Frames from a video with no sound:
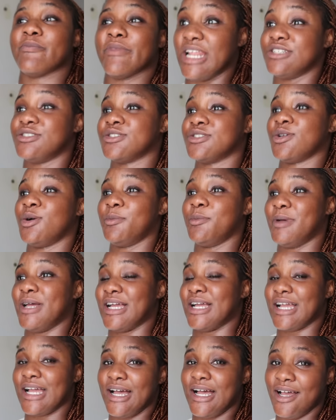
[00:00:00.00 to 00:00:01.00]
I just go
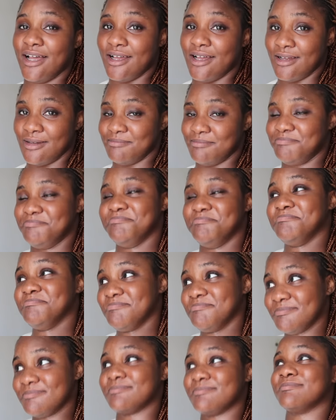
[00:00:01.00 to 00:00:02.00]
back.
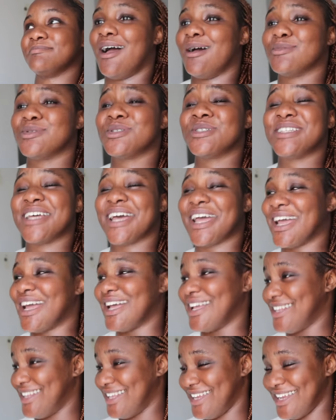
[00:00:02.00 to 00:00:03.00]
I'm so tired.